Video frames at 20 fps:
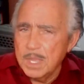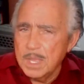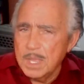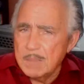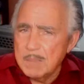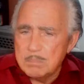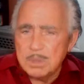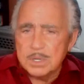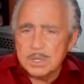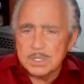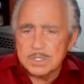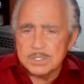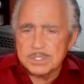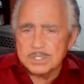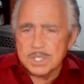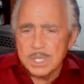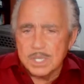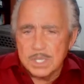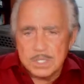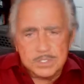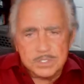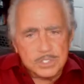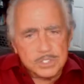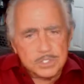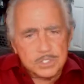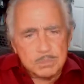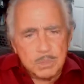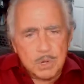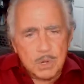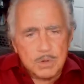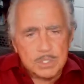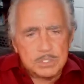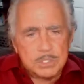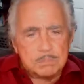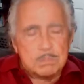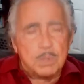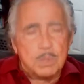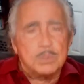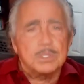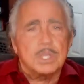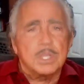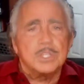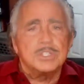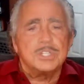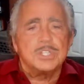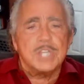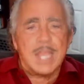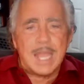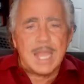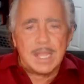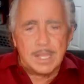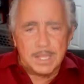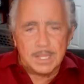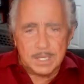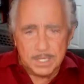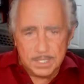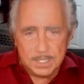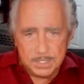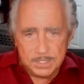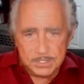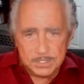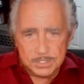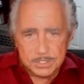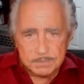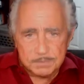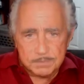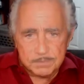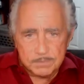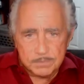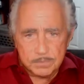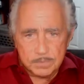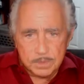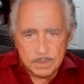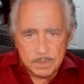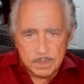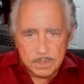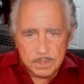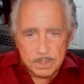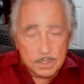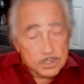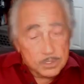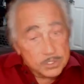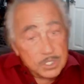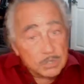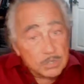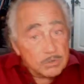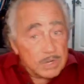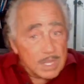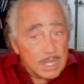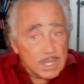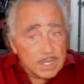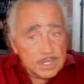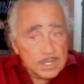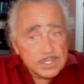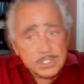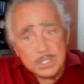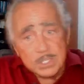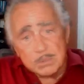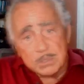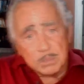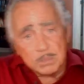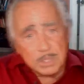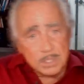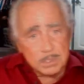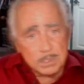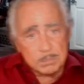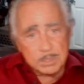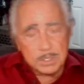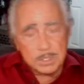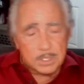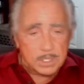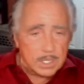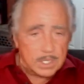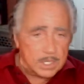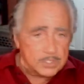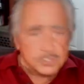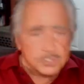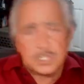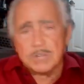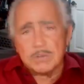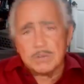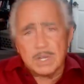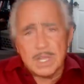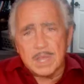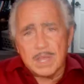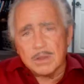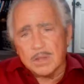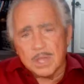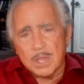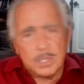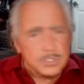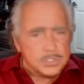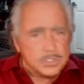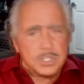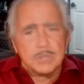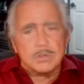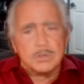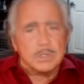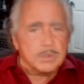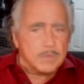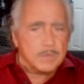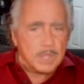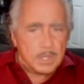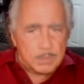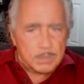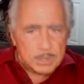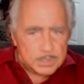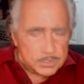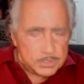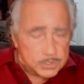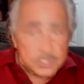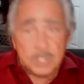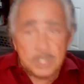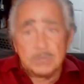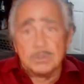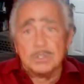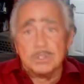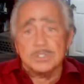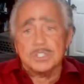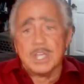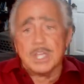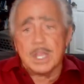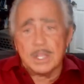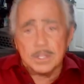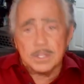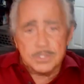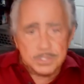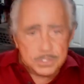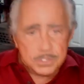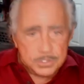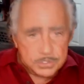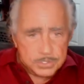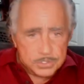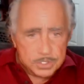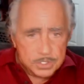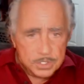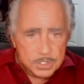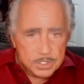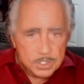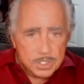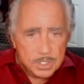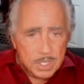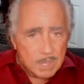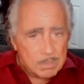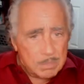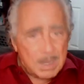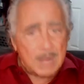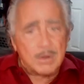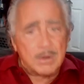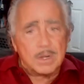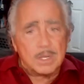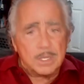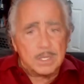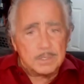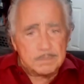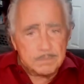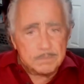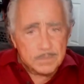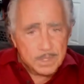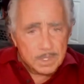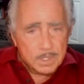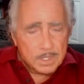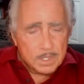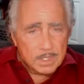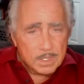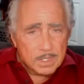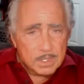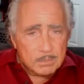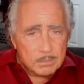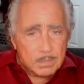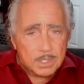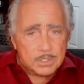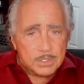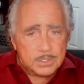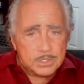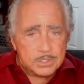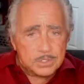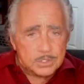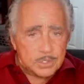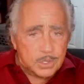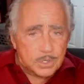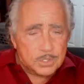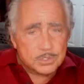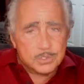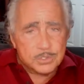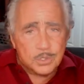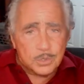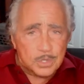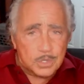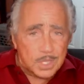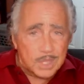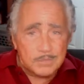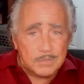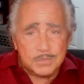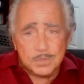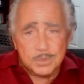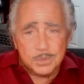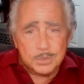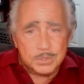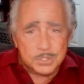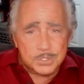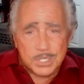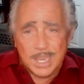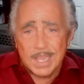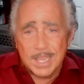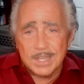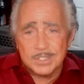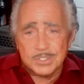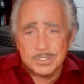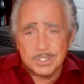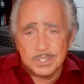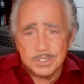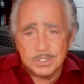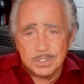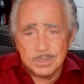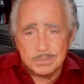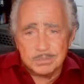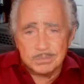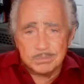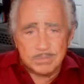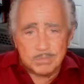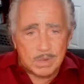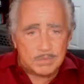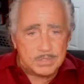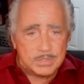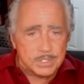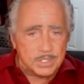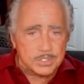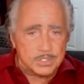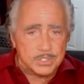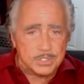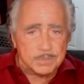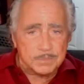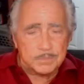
but exist more as potentialities. Generalities seem to be the case. General outlines, general developments, general challenges. Apparently, much is also left to chance and improvisation.